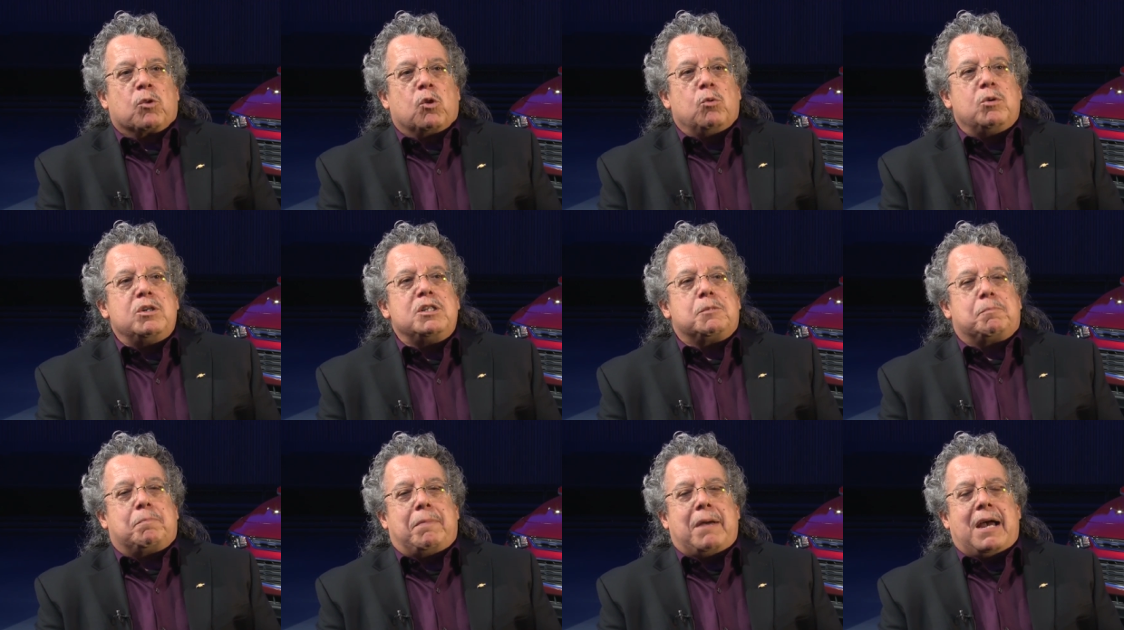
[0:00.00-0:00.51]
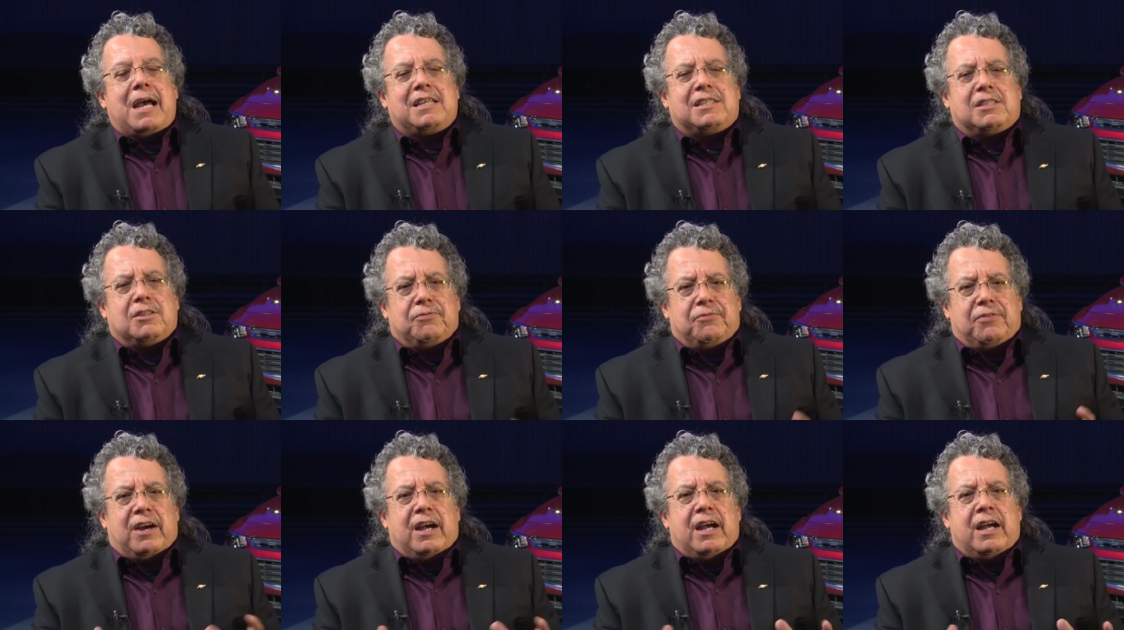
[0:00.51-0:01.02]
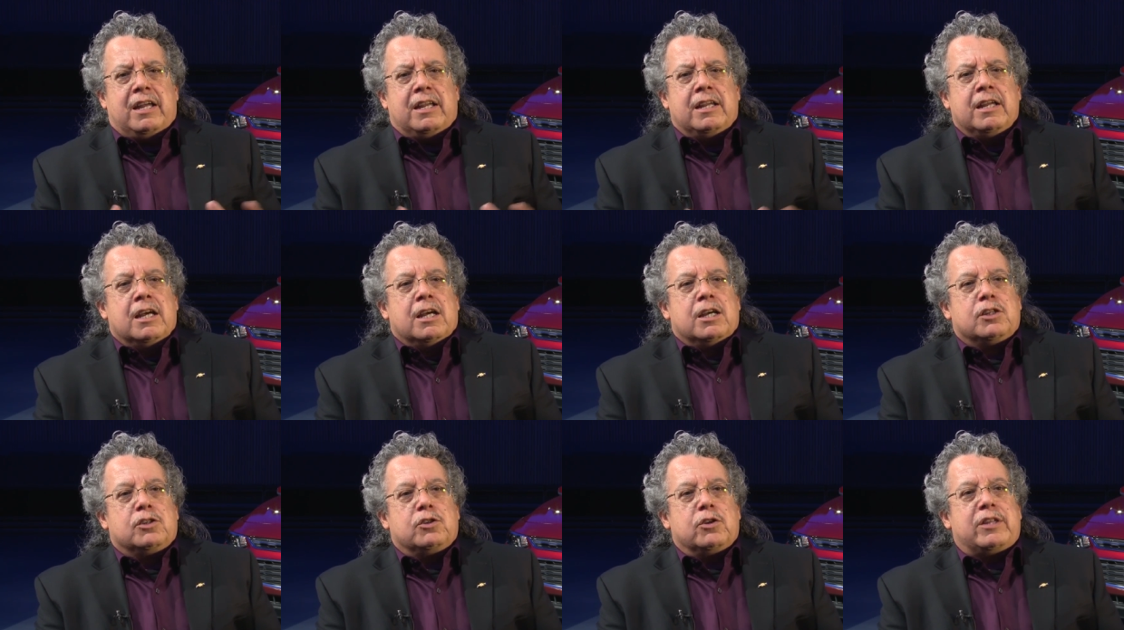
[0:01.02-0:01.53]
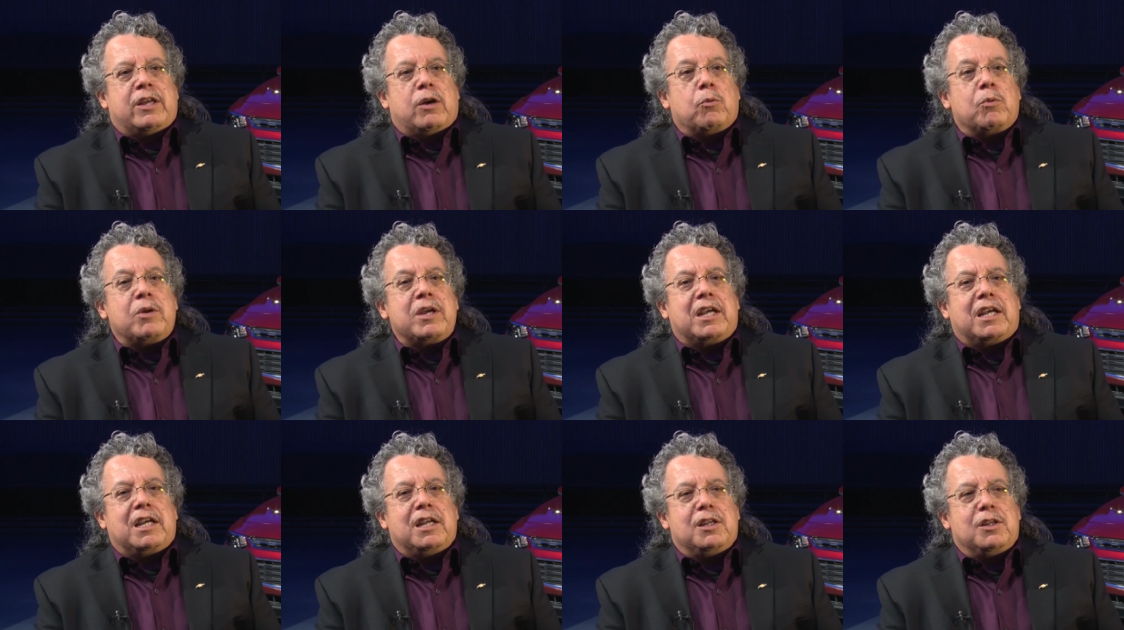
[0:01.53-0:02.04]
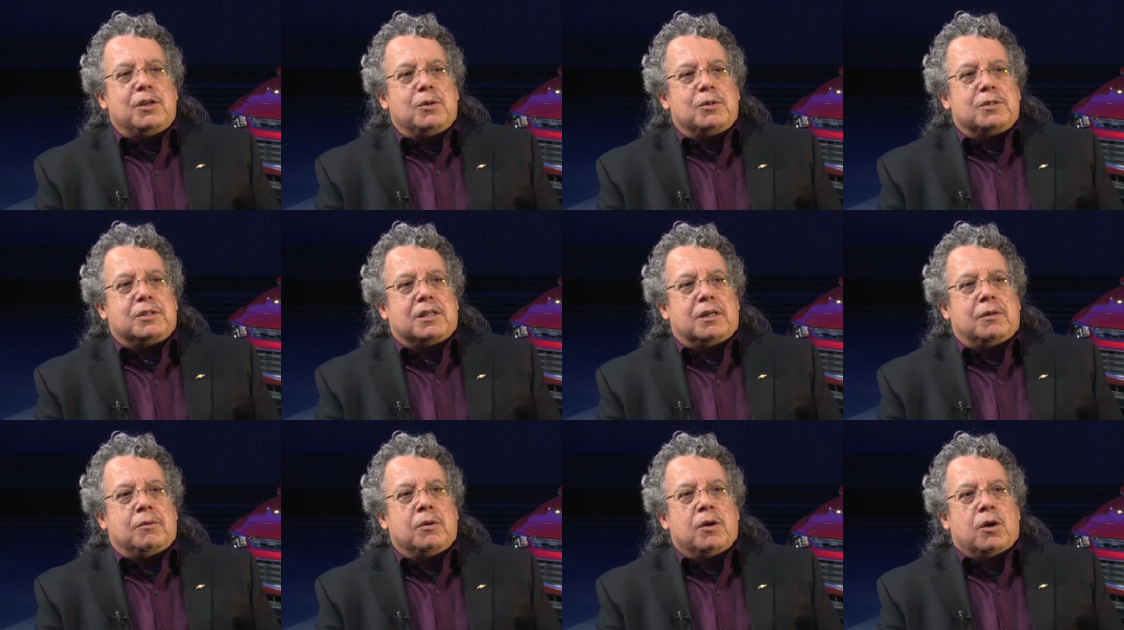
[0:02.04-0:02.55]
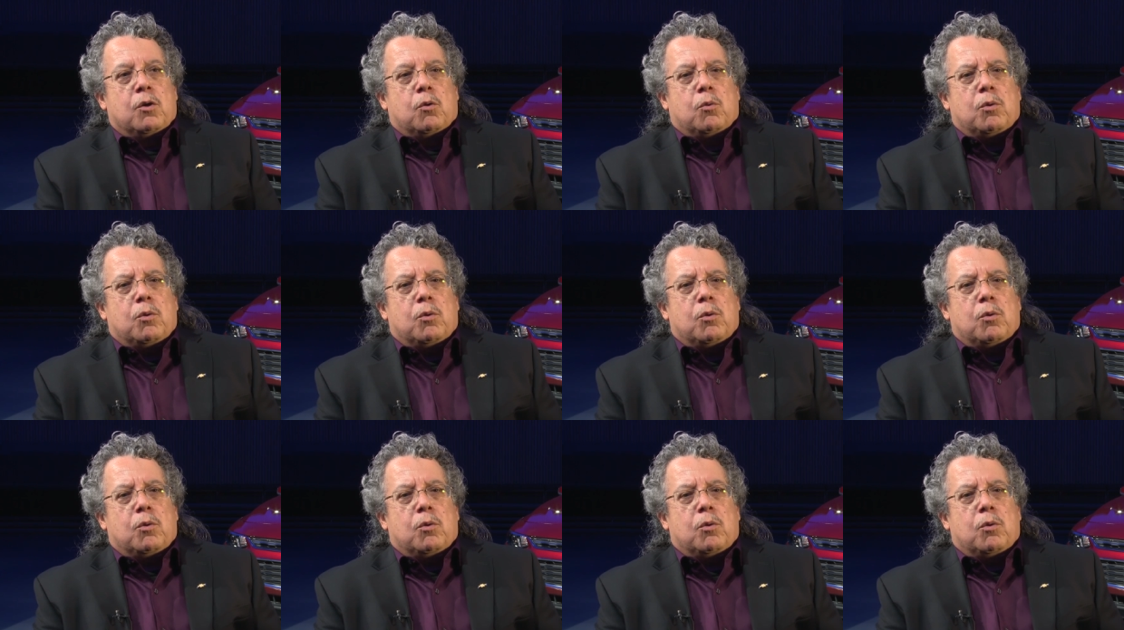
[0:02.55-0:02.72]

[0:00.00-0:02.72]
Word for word: respecified so that we can use them.